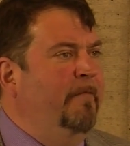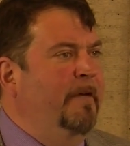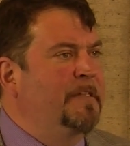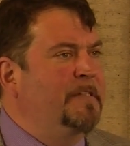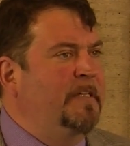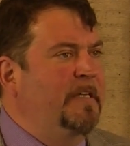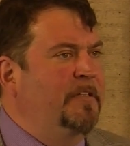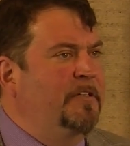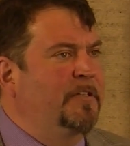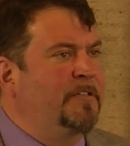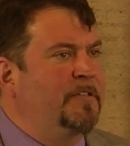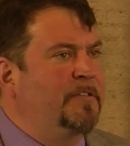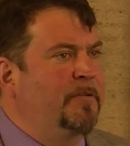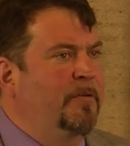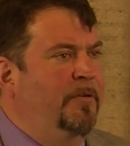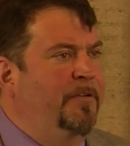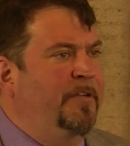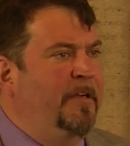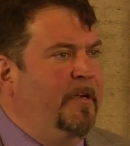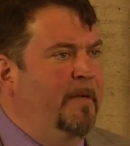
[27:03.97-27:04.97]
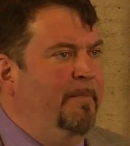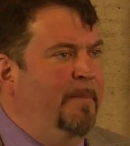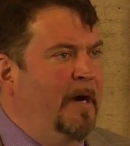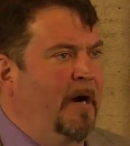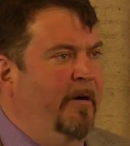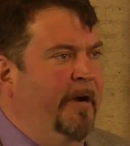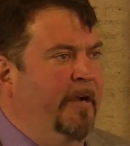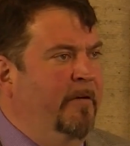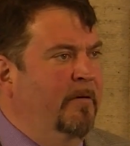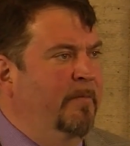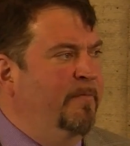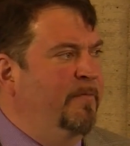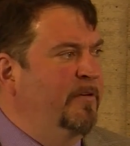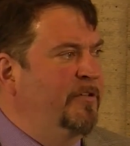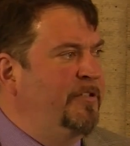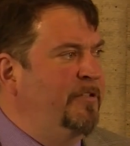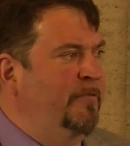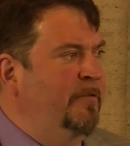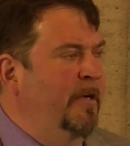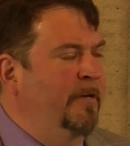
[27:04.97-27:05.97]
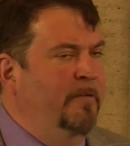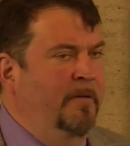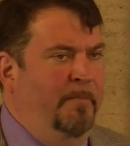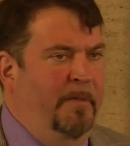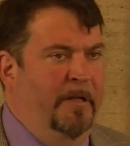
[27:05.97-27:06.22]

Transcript: Whiskey just sold to Campari Group for $200